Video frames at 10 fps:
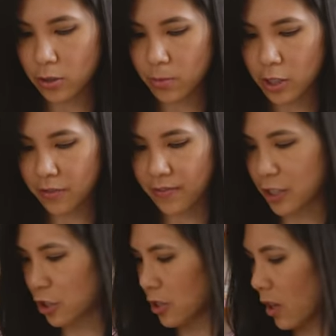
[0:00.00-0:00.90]
too much
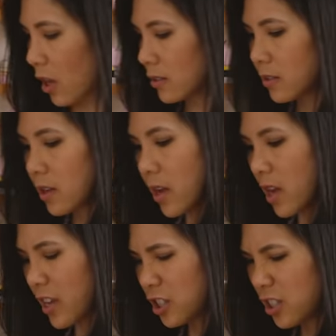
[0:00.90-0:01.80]
fish sauce,
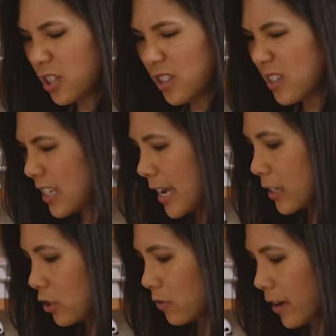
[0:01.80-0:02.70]
it just doesn't
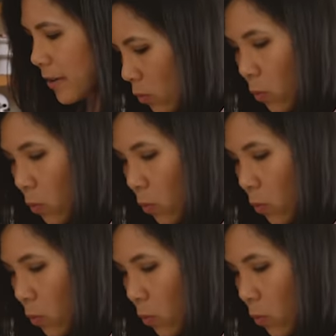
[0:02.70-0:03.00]
taste right.